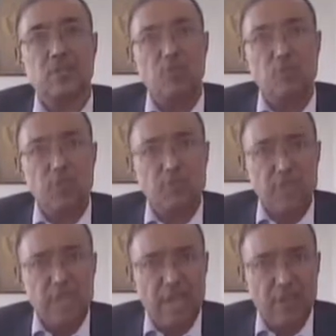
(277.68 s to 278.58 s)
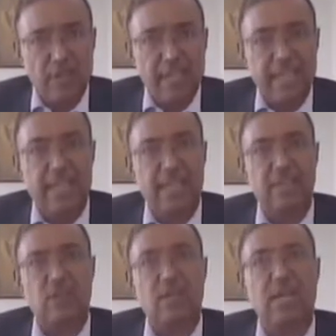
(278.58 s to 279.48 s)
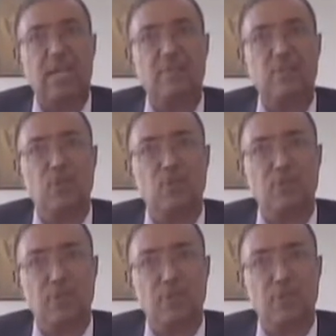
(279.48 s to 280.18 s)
We have taken a couple of the